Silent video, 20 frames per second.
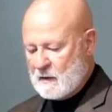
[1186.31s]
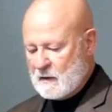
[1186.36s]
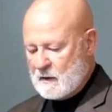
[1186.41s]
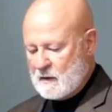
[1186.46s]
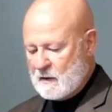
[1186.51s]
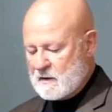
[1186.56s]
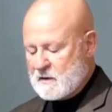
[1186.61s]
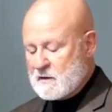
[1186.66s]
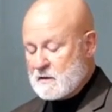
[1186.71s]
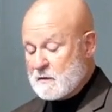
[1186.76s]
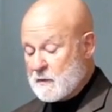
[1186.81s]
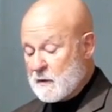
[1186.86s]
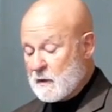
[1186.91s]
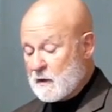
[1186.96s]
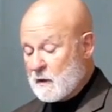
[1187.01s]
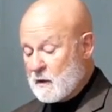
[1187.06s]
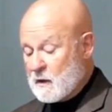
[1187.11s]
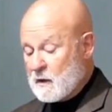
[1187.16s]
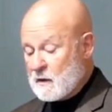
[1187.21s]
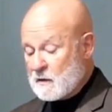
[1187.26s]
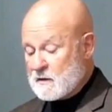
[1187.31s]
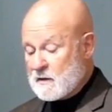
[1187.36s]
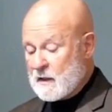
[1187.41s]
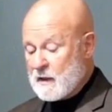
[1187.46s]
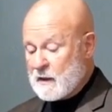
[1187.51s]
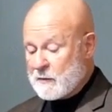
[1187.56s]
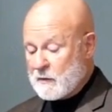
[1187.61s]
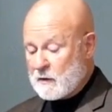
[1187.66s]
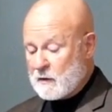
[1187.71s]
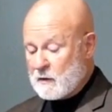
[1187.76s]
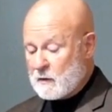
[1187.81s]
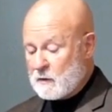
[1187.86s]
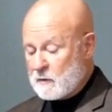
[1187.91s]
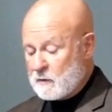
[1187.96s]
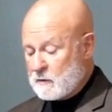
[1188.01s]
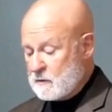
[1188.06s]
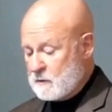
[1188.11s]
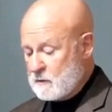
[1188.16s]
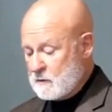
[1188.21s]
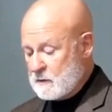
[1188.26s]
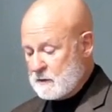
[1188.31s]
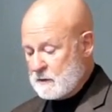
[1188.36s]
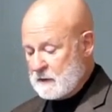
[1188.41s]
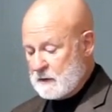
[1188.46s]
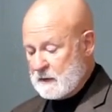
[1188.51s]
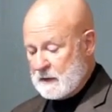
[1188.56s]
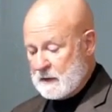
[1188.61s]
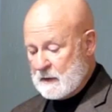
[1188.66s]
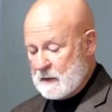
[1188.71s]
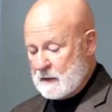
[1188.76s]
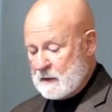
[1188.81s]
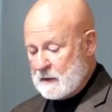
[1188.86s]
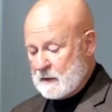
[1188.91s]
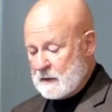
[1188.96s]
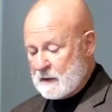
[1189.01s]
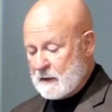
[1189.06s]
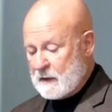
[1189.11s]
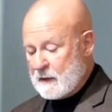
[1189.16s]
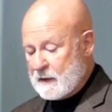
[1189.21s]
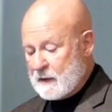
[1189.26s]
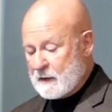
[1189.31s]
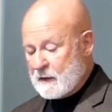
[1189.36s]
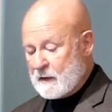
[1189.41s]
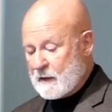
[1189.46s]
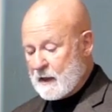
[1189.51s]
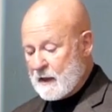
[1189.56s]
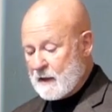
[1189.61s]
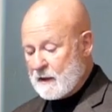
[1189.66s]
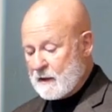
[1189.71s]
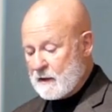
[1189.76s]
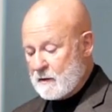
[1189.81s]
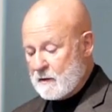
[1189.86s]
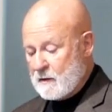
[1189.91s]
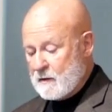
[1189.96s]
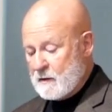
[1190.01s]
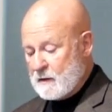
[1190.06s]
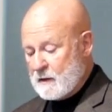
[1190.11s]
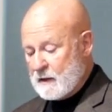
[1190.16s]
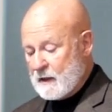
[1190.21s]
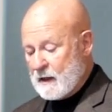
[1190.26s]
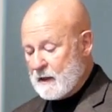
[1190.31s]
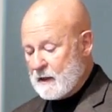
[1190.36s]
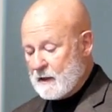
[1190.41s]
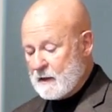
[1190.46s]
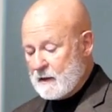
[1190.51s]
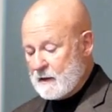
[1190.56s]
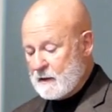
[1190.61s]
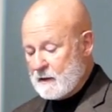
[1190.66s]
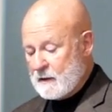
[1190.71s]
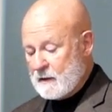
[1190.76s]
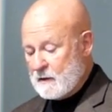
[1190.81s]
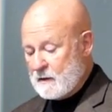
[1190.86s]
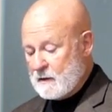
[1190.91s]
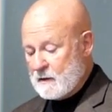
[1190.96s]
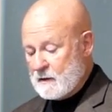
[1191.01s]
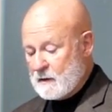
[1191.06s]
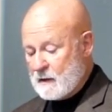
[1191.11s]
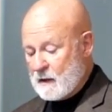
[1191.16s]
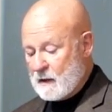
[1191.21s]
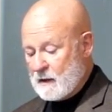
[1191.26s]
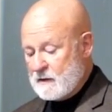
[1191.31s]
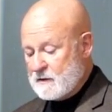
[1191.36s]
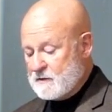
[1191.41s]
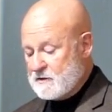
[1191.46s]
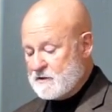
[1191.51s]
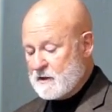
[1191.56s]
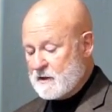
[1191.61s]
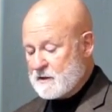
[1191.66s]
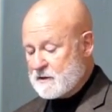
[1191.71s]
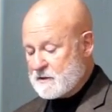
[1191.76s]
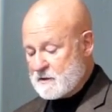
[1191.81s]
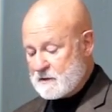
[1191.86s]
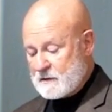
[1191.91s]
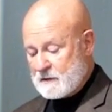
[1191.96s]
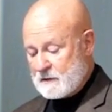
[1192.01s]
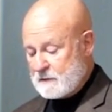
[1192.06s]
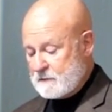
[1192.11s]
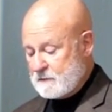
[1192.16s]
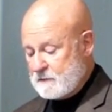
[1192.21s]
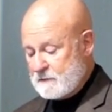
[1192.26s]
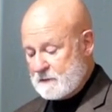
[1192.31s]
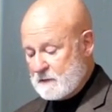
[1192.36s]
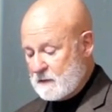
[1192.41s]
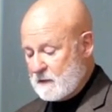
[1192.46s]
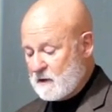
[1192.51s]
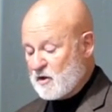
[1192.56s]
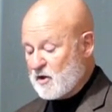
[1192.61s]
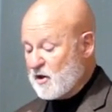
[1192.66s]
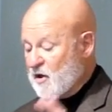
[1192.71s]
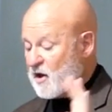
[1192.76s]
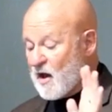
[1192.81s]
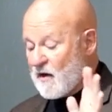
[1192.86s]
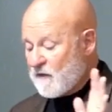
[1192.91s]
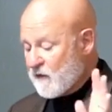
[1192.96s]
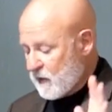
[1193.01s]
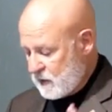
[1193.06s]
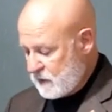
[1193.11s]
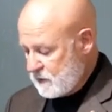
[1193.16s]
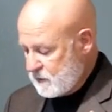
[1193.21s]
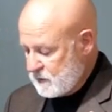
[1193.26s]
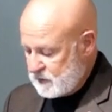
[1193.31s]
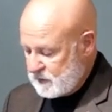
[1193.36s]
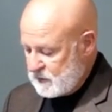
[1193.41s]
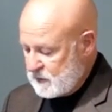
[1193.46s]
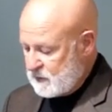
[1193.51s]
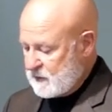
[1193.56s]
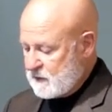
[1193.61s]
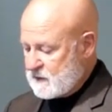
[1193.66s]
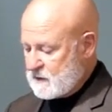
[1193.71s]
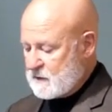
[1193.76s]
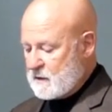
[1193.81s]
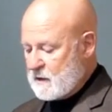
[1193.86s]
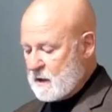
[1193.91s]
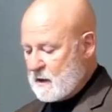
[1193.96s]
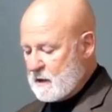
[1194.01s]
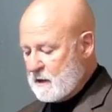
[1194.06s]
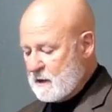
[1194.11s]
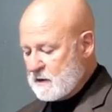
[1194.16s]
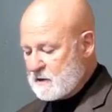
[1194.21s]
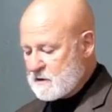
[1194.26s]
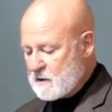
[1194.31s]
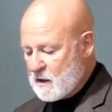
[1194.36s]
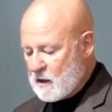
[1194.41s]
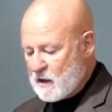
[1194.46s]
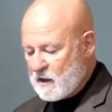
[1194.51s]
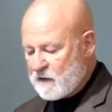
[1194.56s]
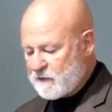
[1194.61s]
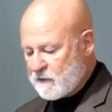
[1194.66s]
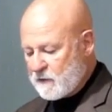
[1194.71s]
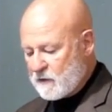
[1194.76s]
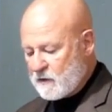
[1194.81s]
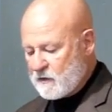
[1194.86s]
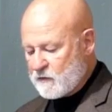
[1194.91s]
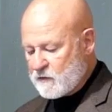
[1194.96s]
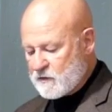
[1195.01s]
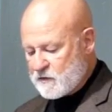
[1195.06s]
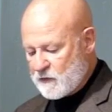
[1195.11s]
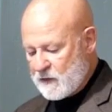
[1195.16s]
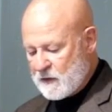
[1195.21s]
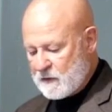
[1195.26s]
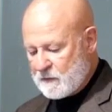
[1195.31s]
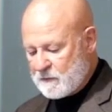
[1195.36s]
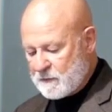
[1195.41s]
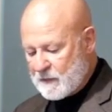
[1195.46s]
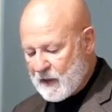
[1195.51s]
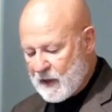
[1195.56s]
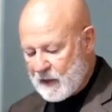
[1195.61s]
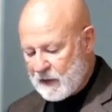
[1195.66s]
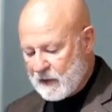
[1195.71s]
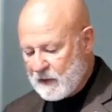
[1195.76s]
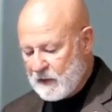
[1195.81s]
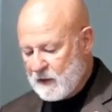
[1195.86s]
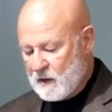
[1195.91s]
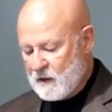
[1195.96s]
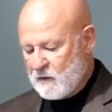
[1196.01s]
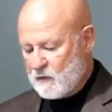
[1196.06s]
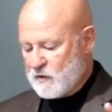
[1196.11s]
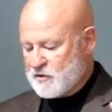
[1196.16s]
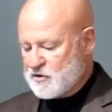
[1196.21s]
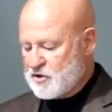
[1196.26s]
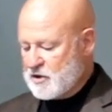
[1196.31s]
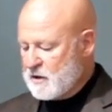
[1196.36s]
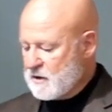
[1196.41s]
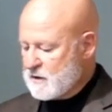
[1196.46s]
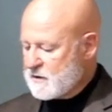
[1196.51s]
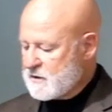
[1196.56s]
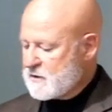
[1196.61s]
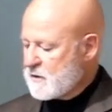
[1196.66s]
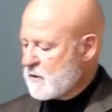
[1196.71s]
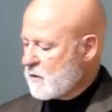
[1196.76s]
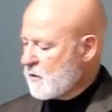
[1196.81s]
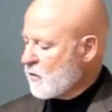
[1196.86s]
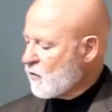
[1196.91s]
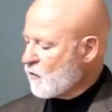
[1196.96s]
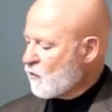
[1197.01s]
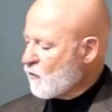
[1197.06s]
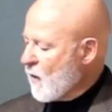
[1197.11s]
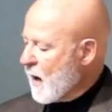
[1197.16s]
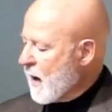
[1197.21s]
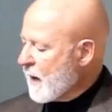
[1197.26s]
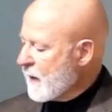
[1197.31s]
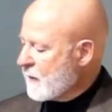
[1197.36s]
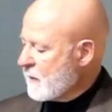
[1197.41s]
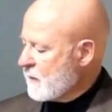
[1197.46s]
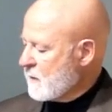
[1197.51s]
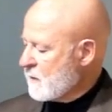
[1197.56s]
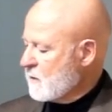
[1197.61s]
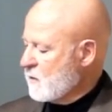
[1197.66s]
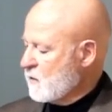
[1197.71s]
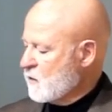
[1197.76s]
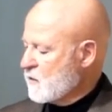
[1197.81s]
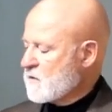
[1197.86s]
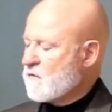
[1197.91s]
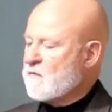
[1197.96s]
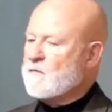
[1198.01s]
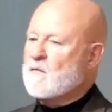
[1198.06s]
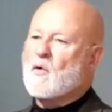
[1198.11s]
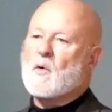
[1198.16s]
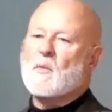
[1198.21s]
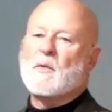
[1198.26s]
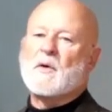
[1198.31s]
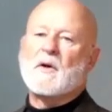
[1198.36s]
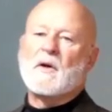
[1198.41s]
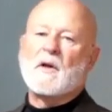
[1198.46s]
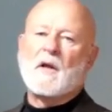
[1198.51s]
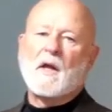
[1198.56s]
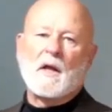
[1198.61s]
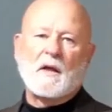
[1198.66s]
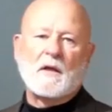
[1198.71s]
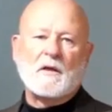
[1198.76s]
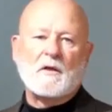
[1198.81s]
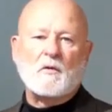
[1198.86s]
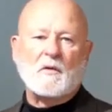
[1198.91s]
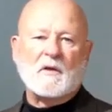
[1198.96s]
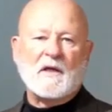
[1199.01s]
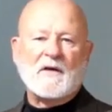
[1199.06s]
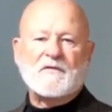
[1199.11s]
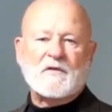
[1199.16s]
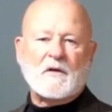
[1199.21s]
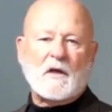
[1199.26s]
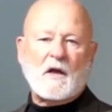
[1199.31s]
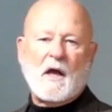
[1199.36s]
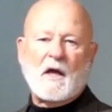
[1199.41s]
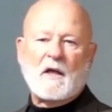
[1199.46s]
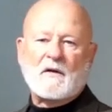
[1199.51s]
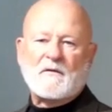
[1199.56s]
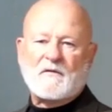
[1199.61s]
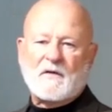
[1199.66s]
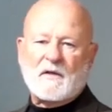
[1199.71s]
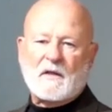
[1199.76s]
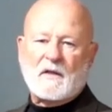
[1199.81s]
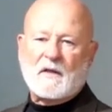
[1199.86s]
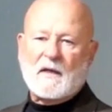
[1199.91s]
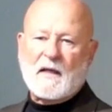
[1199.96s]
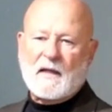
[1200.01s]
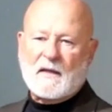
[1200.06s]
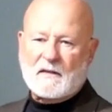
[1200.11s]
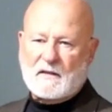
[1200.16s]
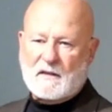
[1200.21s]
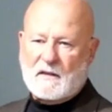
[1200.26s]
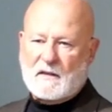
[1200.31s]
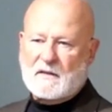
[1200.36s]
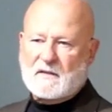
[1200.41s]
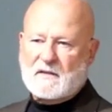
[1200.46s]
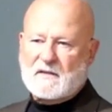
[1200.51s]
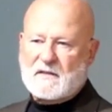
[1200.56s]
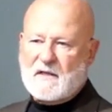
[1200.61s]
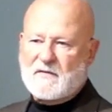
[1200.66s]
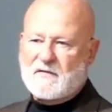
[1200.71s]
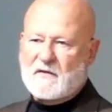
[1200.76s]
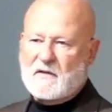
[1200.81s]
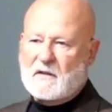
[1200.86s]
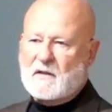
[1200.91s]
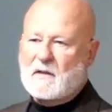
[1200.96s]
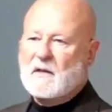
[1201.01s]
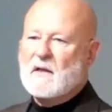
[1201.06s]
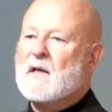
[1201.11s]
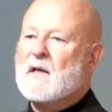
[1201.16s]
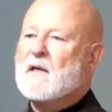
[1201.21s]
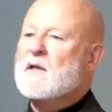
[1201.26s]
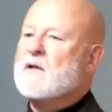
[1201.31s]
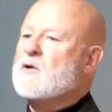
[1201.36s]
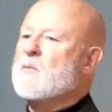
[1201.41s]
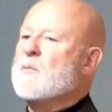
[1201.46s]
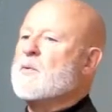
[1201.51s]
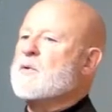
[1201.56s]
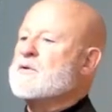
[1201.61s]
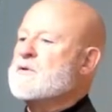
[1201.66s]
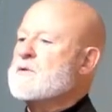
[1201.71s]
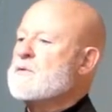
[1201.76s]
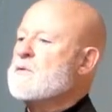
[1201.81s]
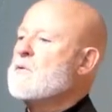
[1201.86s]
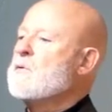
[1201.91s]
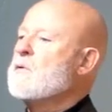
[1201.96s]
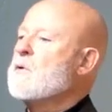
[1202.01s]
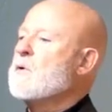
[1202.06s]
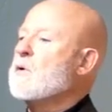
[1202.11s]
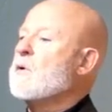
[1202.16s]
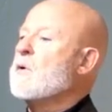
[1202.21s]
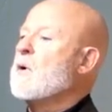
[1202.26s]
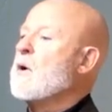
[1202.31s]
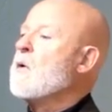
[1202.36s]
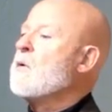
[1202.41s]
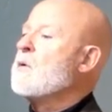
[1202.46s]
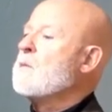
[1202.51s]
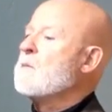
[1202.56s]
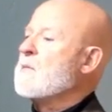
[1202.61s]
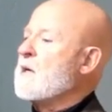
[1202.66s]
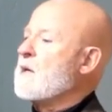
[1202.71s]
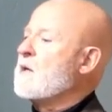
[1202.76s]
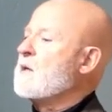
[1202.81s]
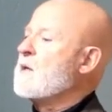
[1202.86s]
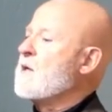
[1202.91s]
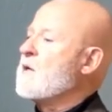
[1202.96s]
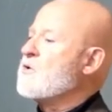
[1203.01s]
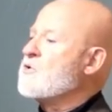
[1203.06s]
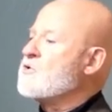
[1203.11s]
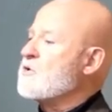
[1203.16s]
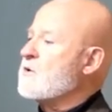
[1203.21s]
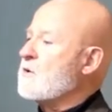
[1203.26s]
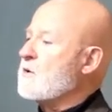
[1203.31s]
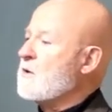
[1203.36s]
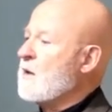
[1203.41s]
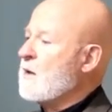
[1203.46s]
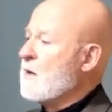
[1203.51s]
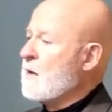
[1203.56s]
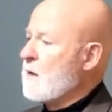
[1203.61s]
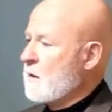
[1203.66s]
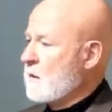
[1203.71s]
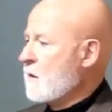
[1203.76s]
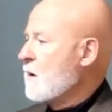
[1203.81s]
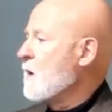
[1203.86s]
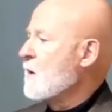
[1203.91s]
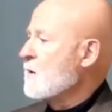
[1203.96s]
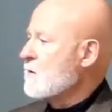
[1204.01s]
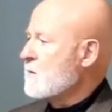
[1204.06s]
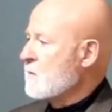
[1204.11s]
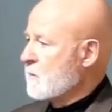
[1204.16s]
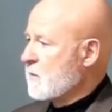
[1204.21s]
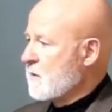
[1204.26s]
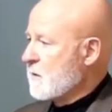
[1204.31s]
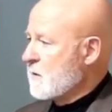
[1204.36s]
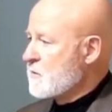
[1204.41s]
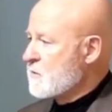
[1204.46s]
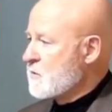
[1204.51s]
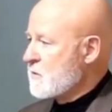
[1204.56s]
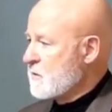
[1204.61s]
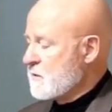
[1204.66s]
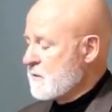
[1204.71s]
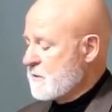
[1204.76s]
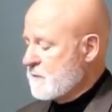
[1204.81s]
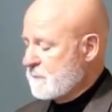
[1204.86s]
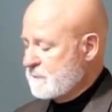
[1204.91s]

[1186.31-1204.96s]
This has been a long time ago, and I just love it. It's offered. It was written by Regina Sarah Ryan, who was a former nun who left the convent in 1970 to pursue her own meditation and contemplations.